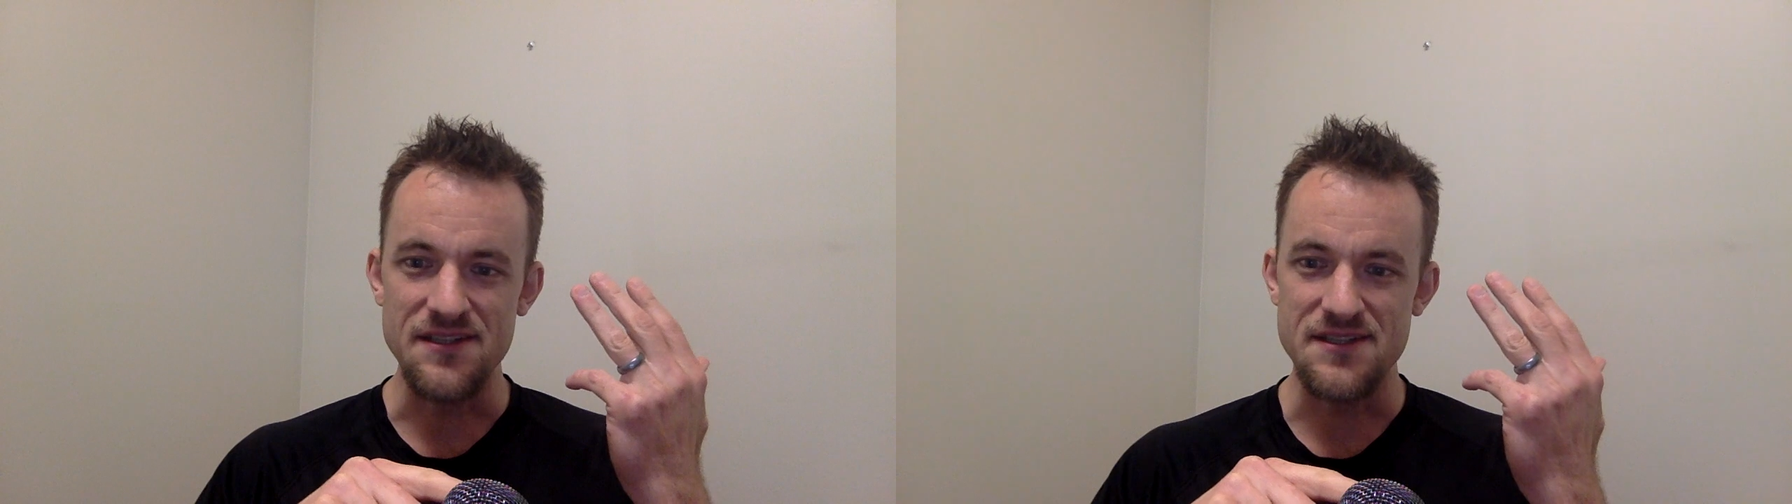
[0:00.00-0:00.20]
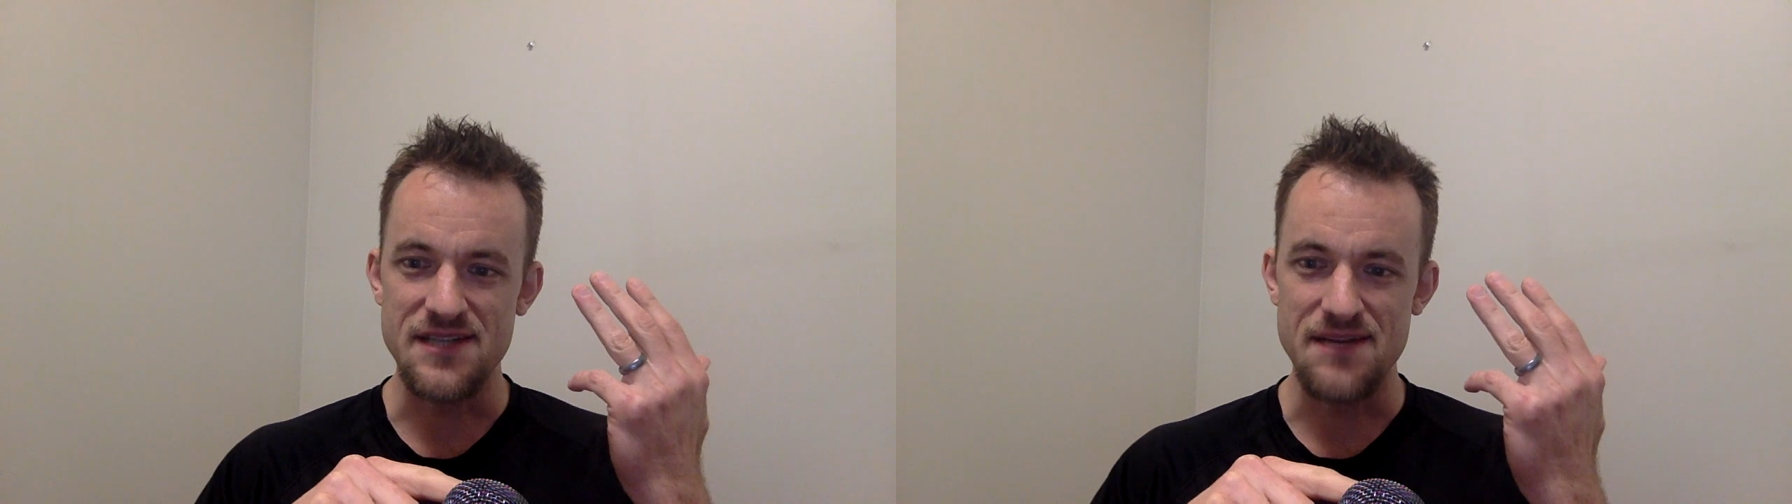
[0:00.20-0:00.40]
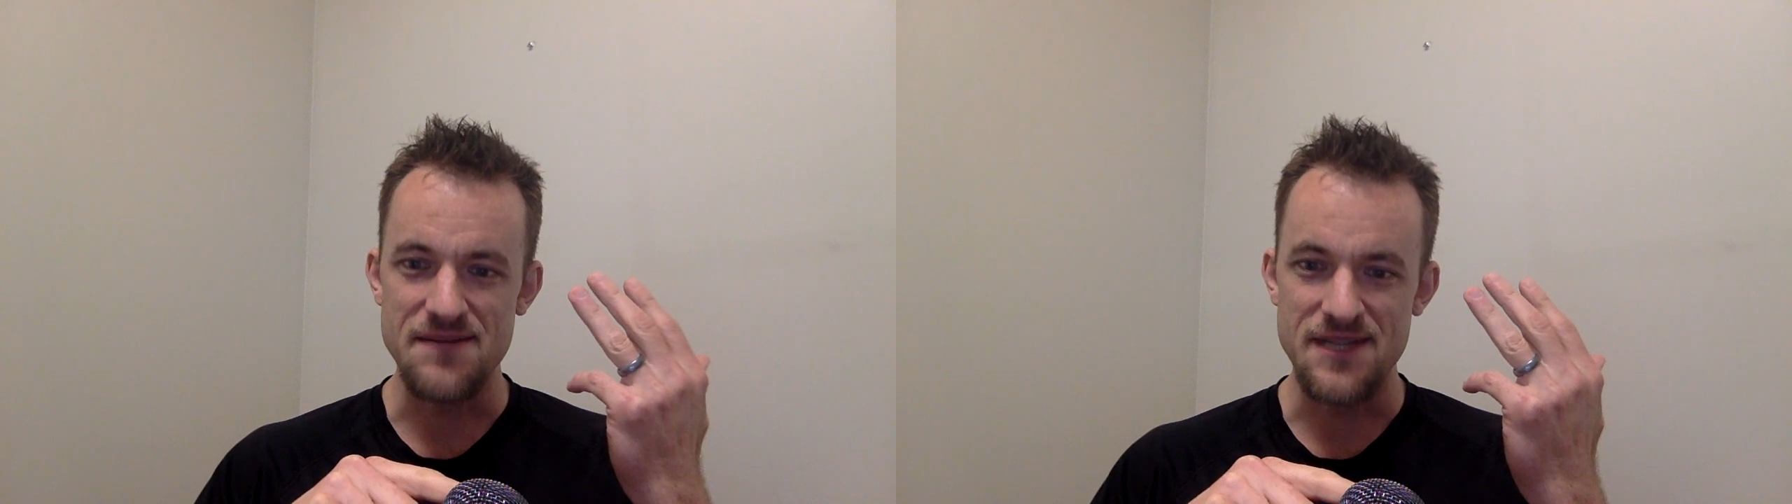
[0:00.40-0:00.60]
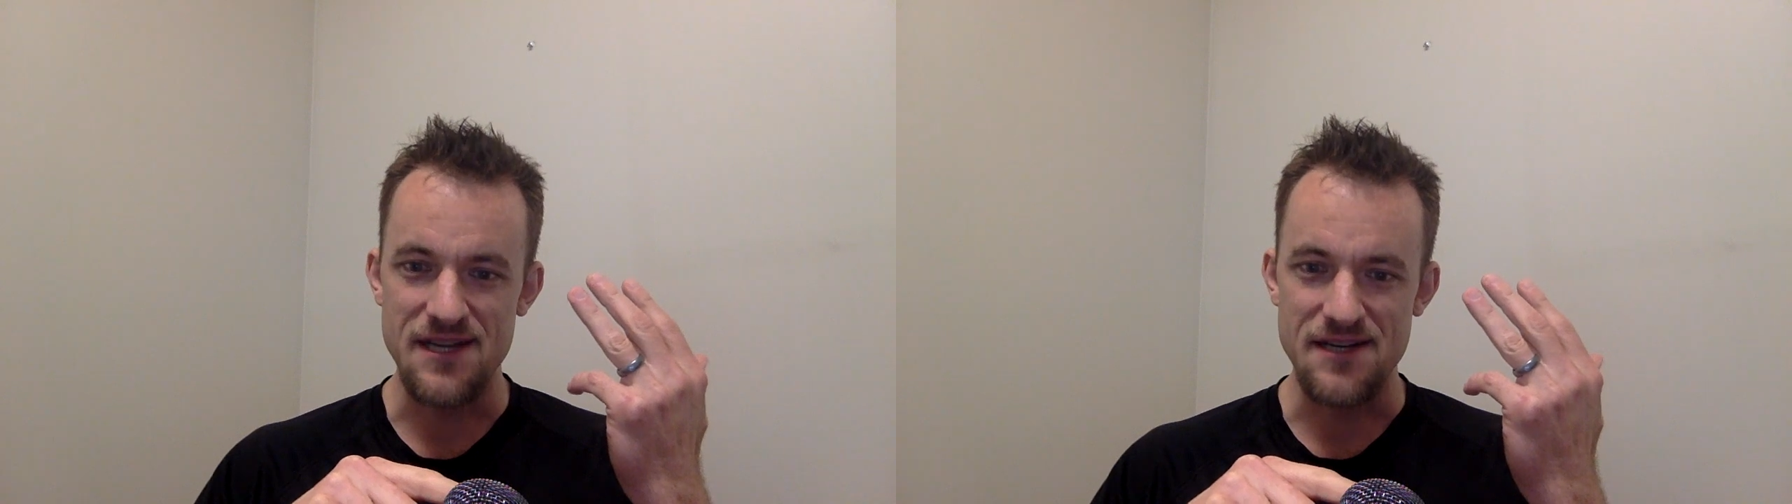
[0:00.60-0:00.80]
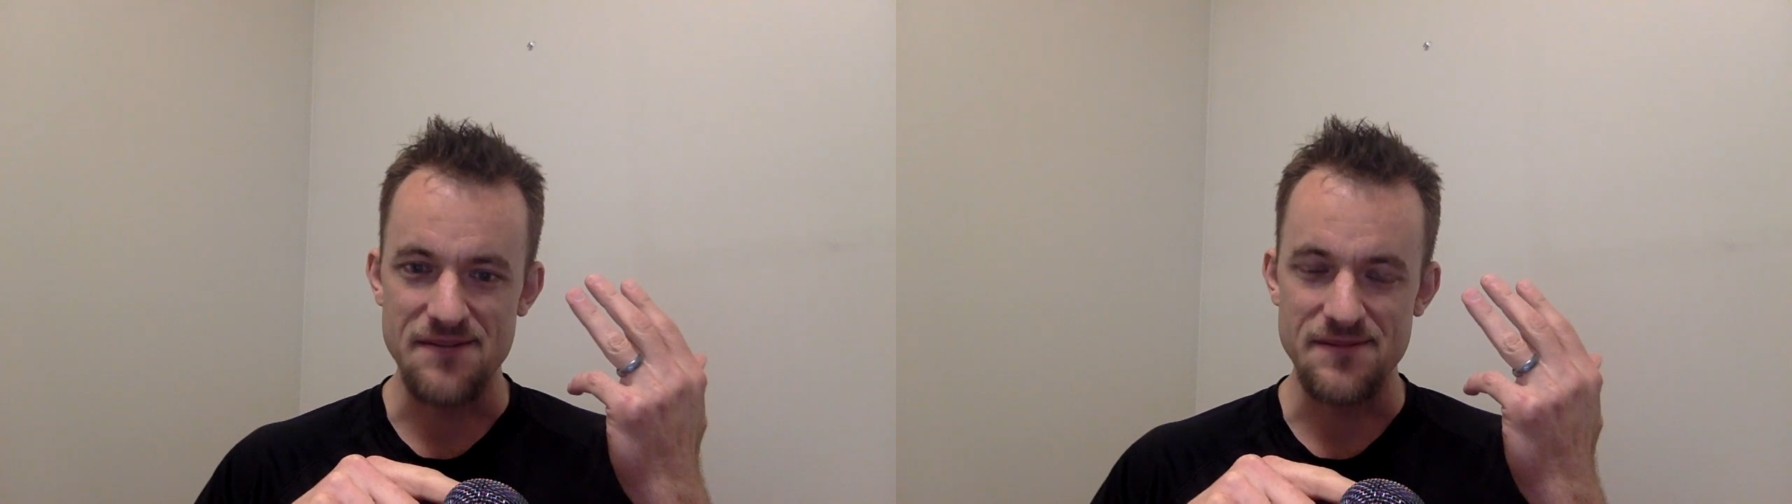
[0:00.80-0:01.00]
at the same
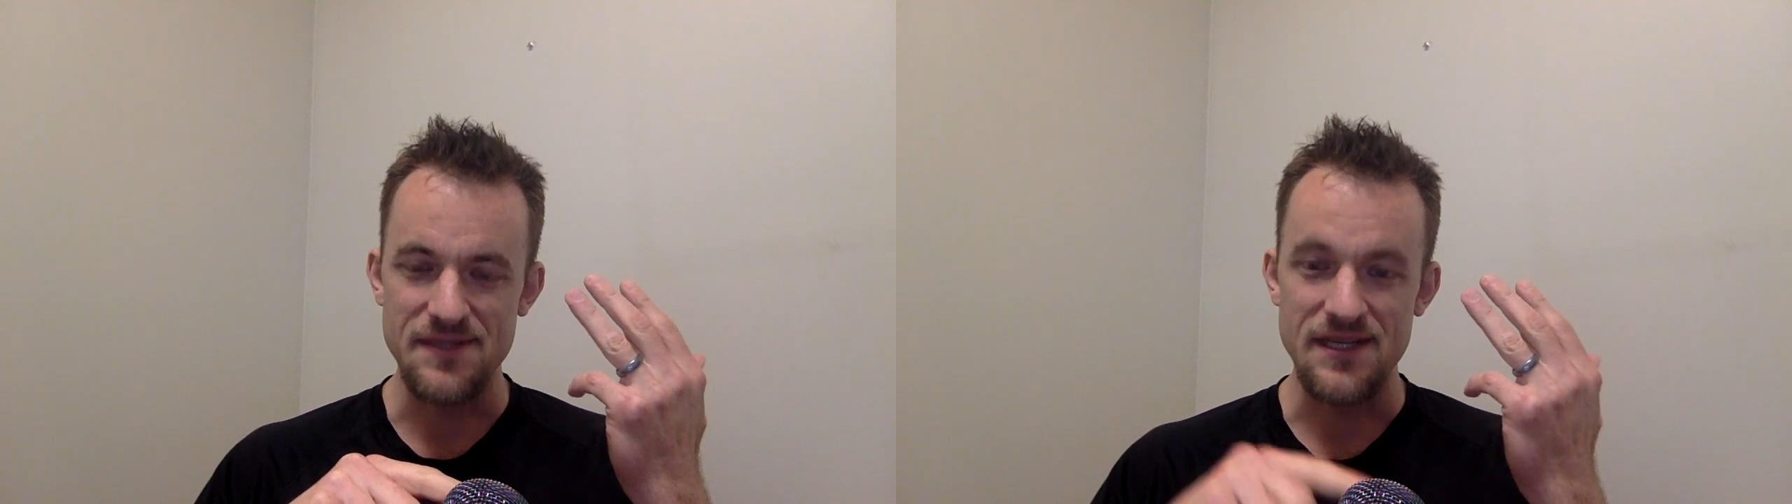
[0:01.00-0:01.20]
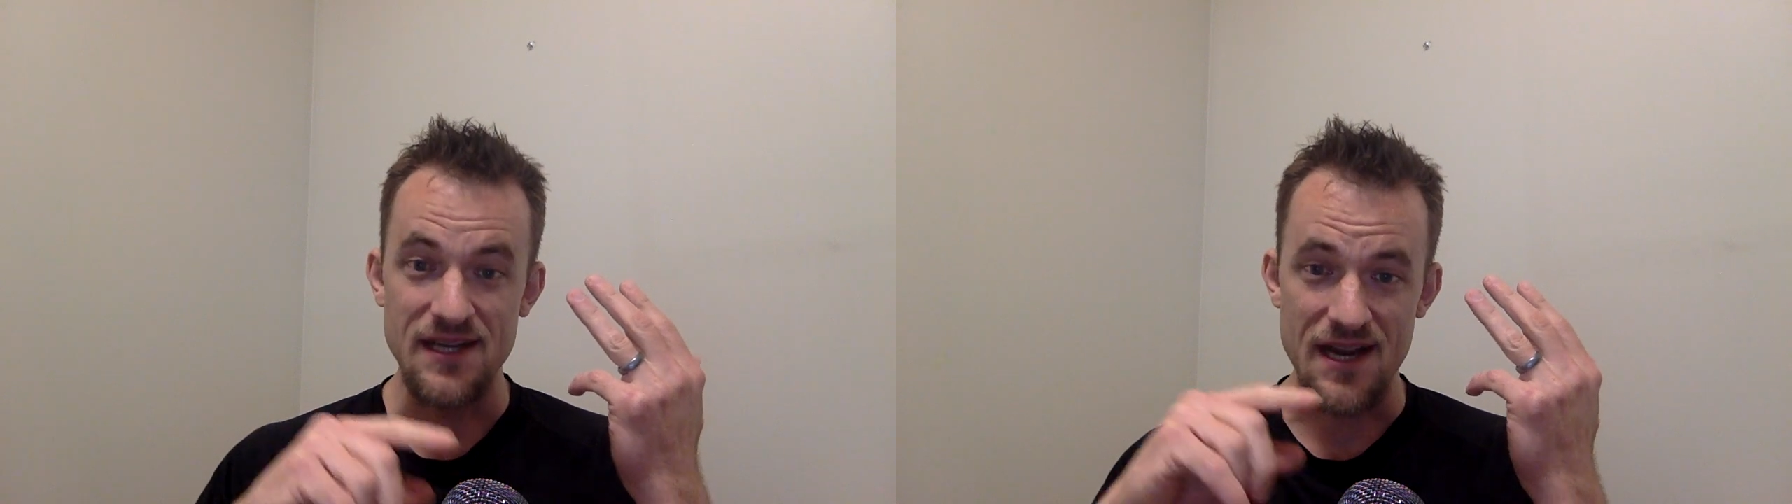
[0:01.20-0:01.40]
time, and